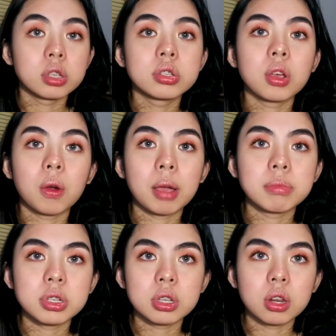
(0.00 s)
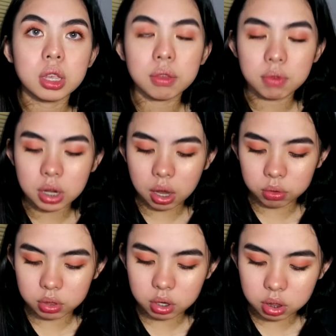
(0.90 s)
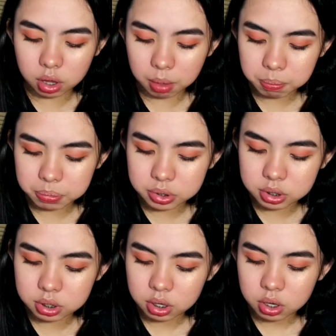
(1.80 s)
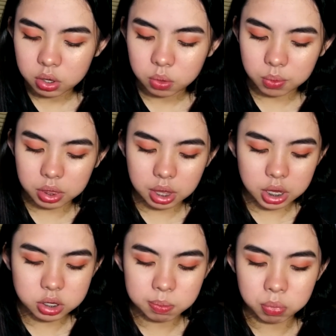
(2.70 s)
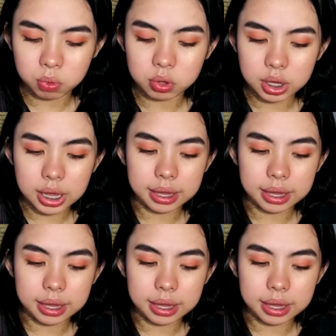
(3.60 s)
So I'm just gonna even out the clumps with a spoolie